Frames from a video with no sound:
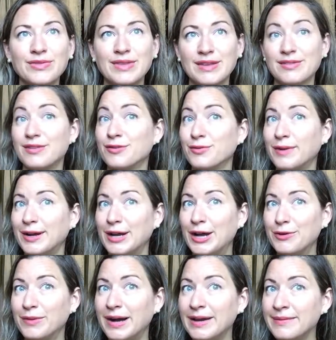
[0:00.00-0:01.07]
This is
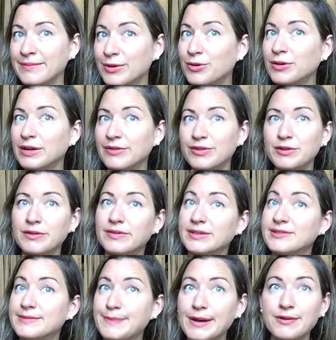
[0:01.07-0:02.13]
one-on-one, or if you have a
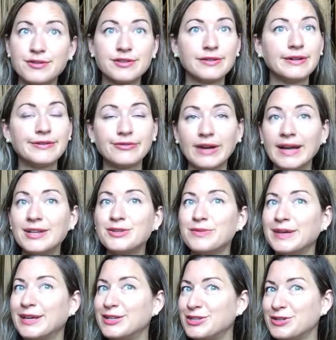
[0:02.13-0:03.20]
spouse or a friend,
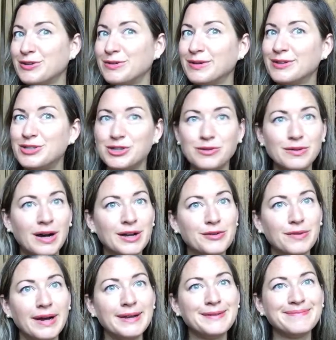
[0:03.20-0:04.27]
we can do
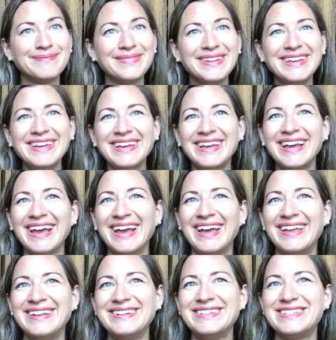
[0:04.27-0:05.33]
two-on-one.
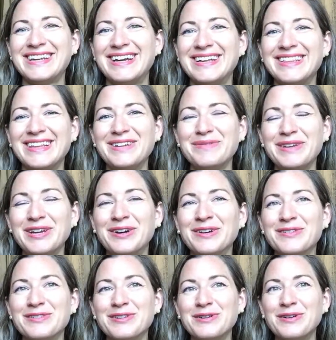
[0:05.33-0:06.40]
And then we
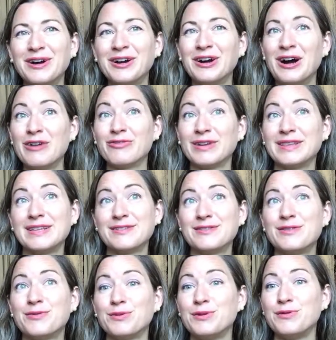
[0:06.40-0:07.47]
also are offering this
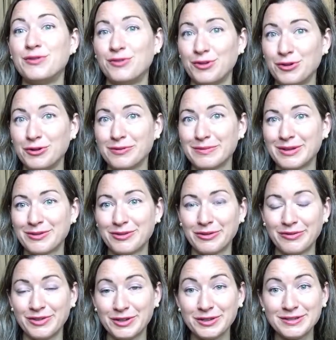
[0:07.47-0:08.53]
through Zoom. So
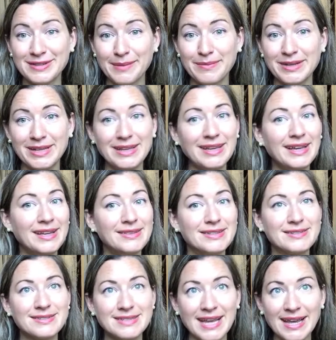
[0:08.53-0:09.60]
if you're somebody in the
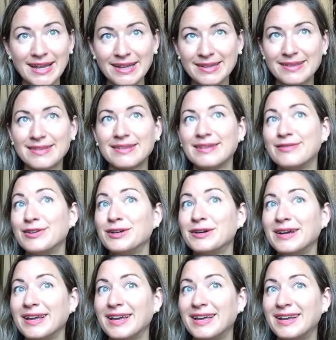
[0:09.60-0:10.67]
States, if you're
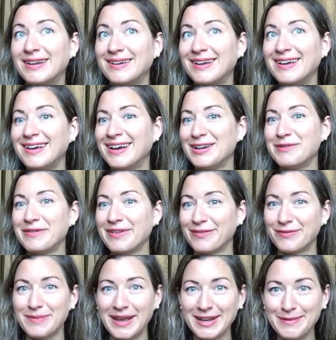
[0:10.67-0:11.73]
in, I know we
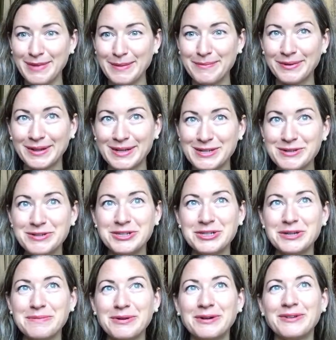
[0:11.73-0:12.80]
have many people on
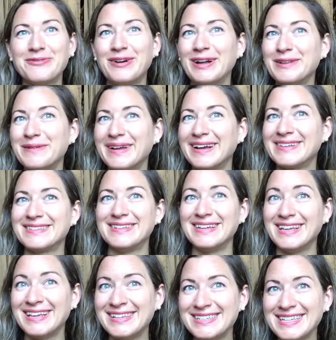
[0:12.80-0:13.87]
YouTube who are following us in
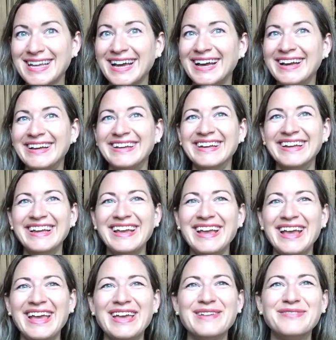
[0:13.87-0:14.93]
India.
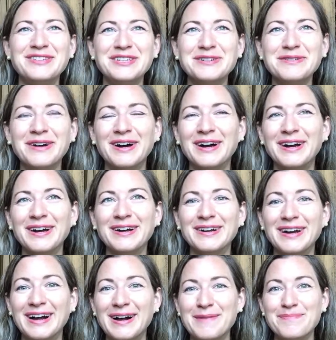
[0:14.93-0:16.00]
If you
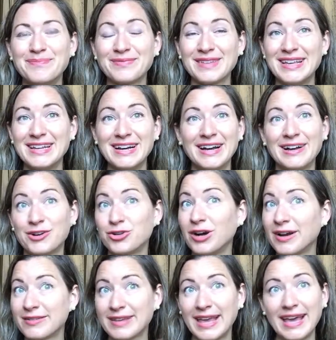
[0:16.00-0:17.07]
are
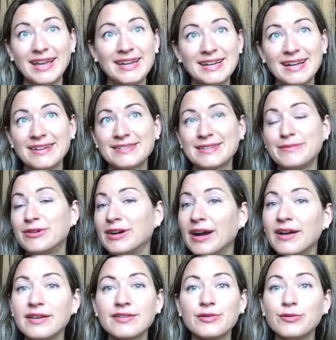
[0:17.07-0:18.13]
across Canada, somewhere
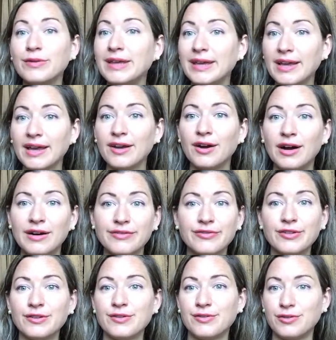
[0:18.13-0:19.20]
else, we can
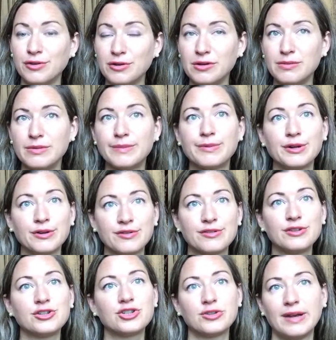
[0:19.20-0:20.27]
offer Zoom
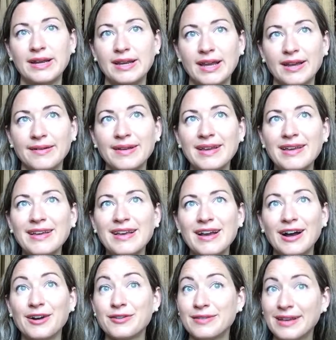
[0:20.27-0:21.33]
personal training.
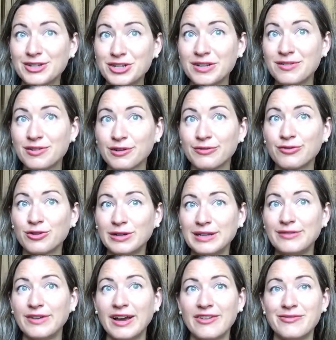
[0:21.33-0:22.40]
Our sessions are
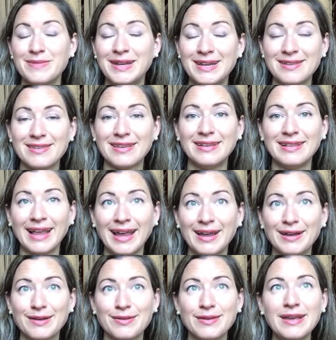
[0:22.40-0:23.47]
45 minutes in
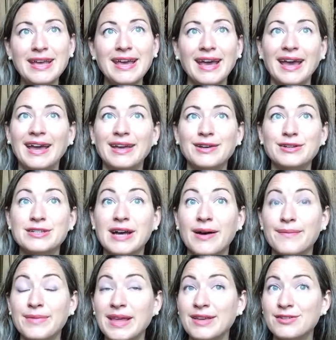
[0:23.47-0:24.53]
length, and
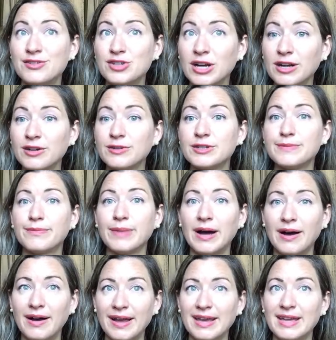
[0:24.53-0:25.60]
they start
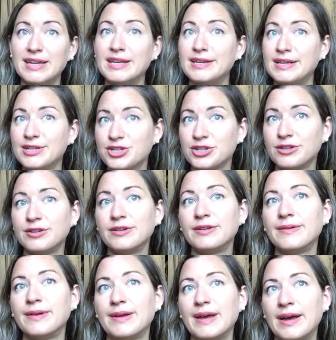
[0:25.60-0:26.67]
by an
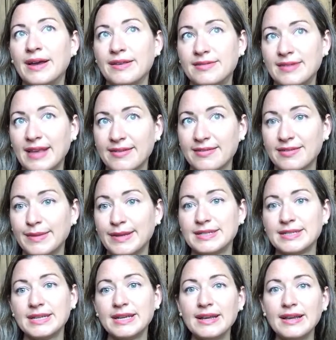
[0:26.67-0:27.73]
initial
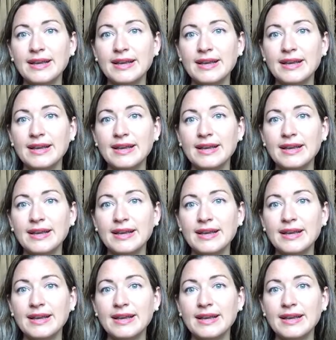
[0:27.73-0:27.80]
assessment.